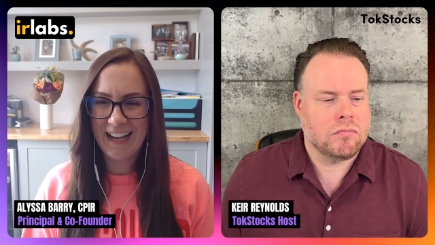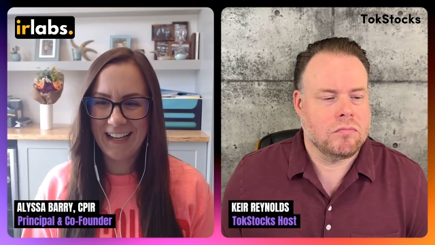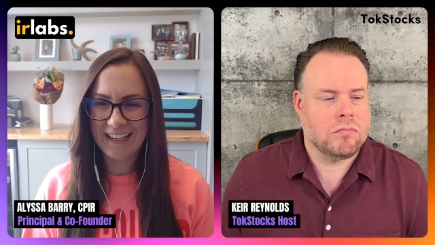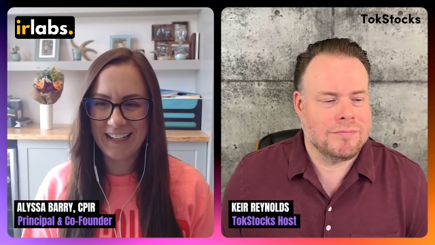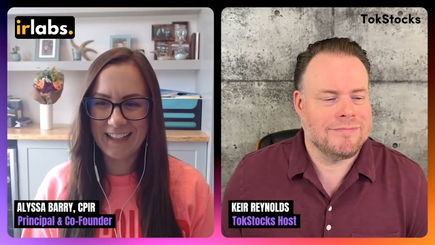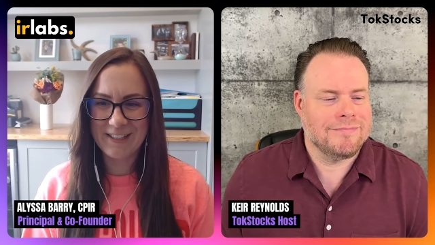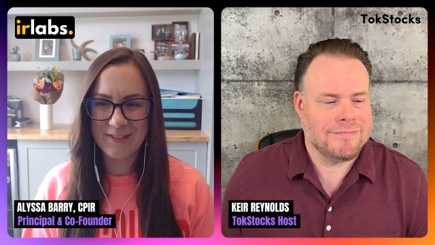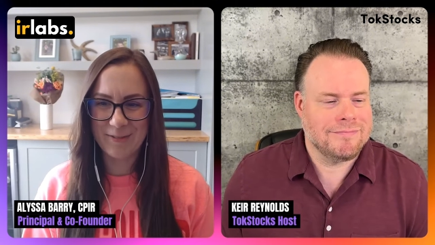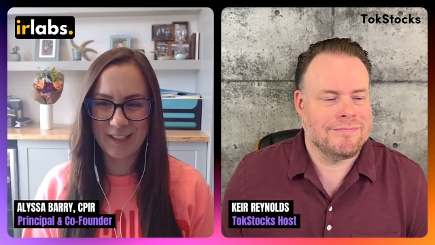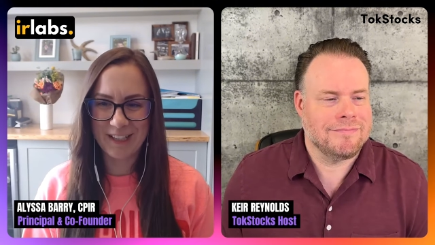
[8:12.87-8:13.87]
Speaker 1: uh, it, it's
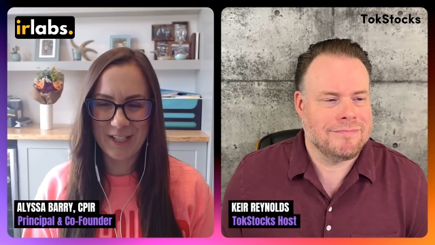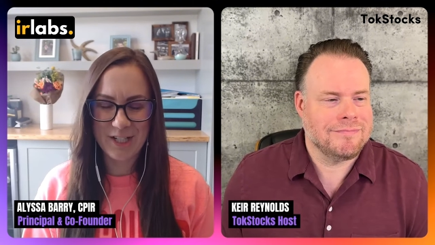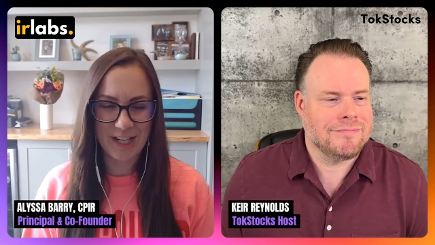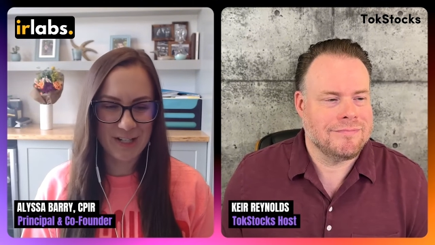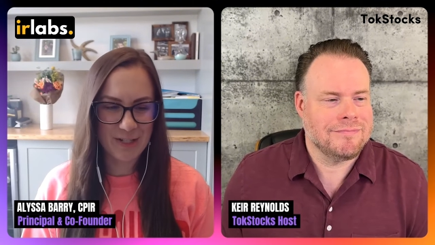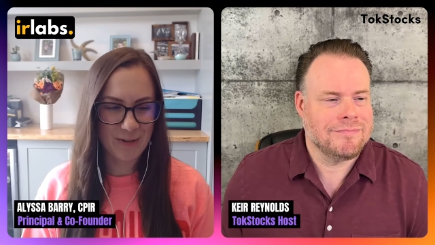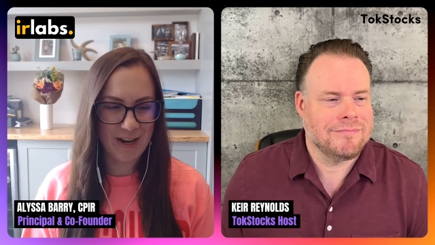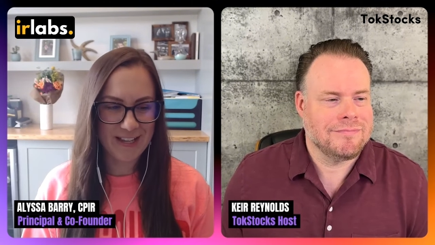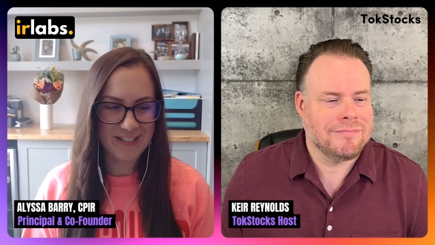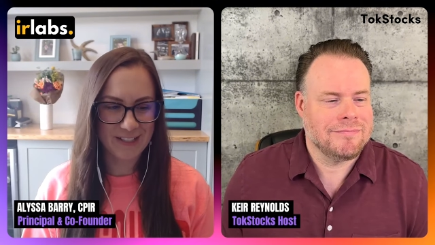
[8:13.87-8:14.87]
really changed
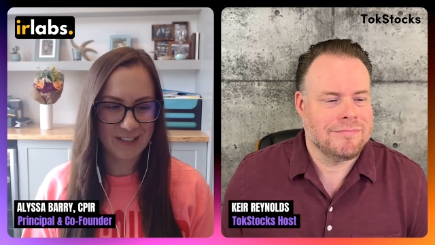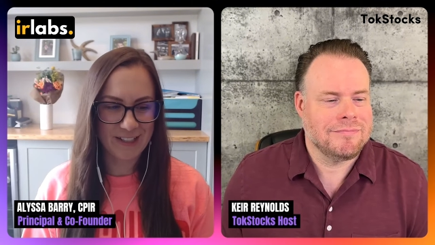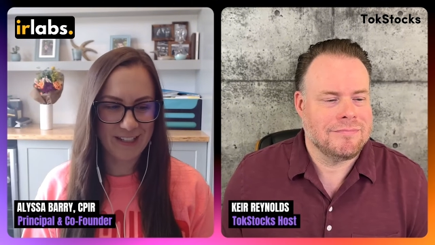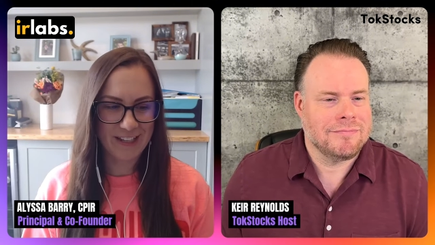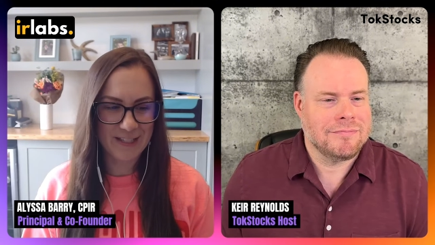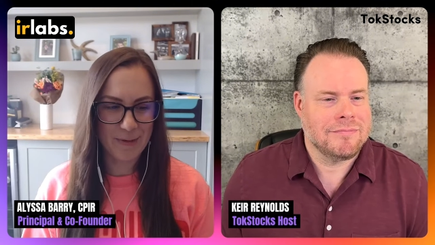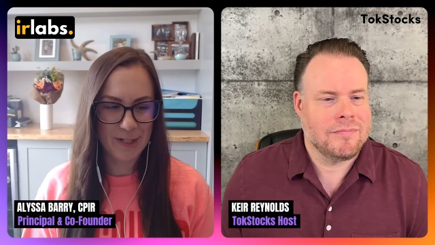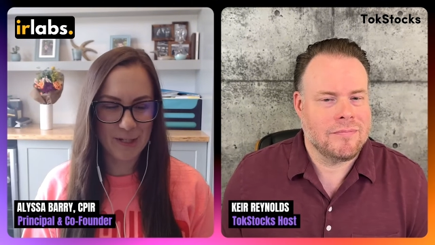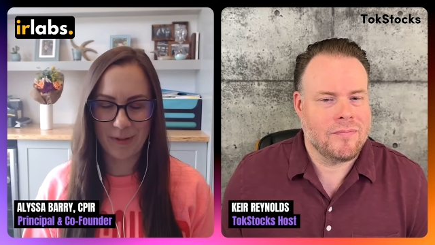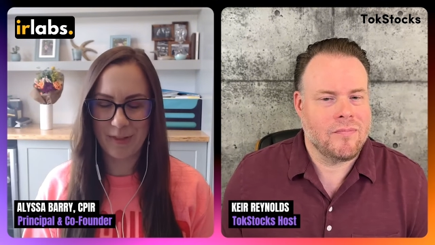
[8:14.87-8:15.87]
drastically,
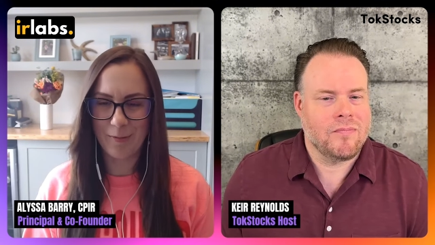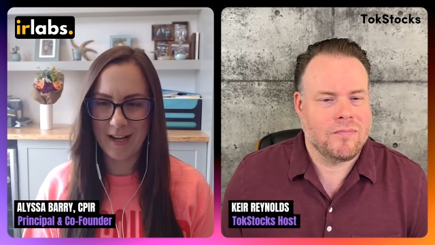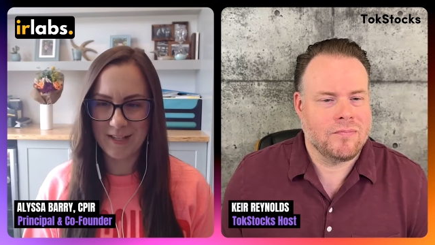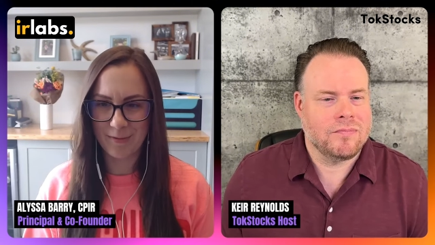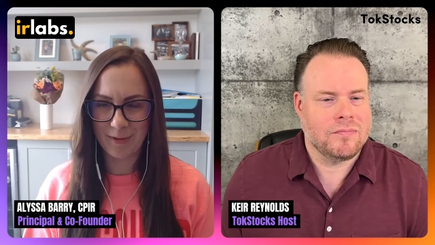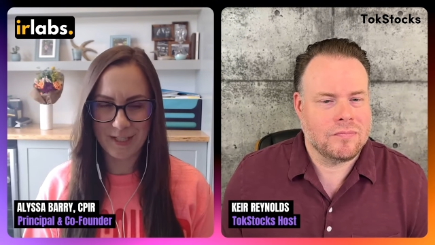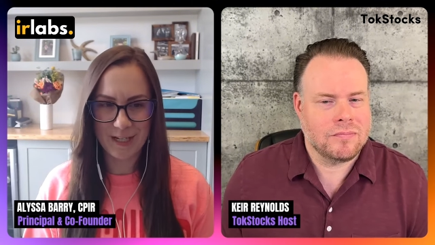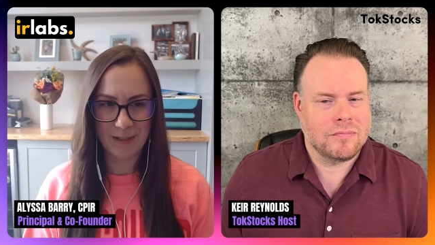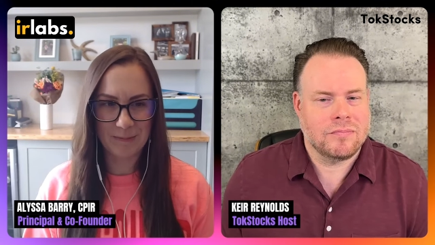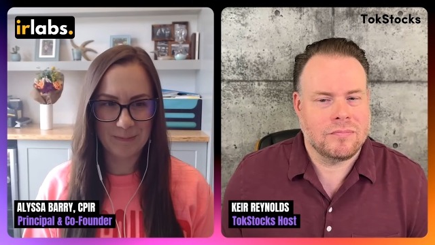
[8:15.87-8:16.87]
especially with the rise of
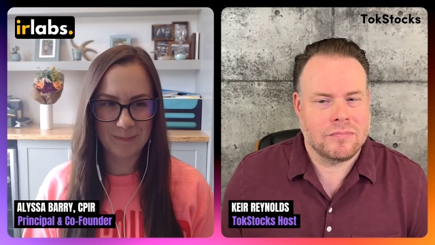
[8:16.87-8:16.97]
retail.